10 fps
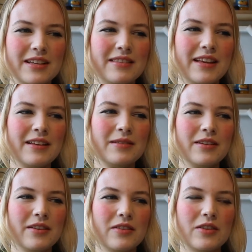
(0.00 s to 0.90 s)
And
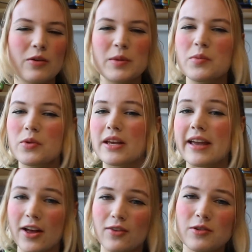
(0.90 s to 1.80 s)
then there are people
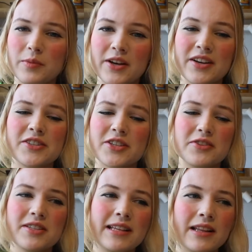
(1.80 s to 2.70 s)
like Alphabet and
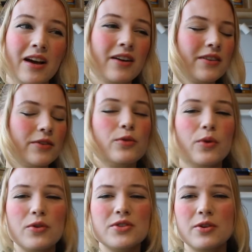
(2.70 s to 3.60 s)
Chelsea Lee who
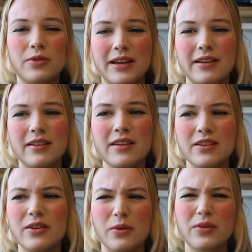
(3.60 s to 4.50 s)
also like,
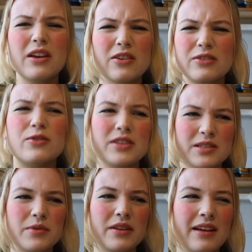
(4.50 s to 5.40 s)
you know, they earn all
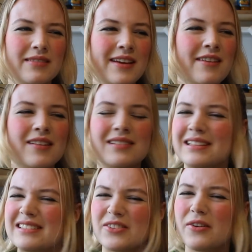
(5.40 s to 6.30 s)
this money and they are
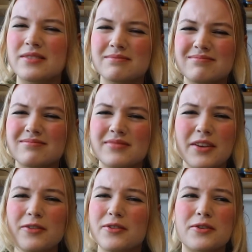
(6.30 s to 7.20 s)

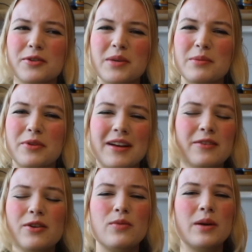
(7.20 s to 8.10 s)
not good people. I
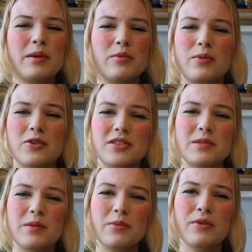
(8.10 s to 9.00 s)
don't know why people watch
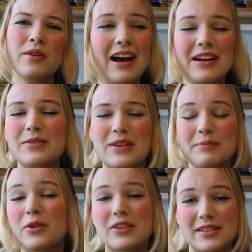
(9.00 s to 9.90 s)
these people.
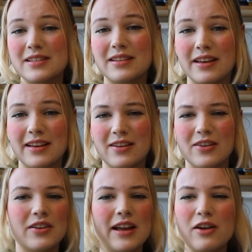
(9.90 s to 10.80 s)
I'm not gonna sit there
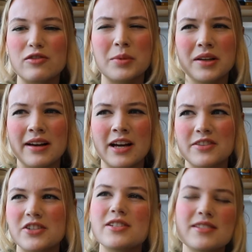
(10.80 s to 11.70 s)
on an Alphabet
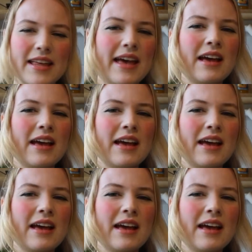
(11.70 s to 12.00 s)
live and she's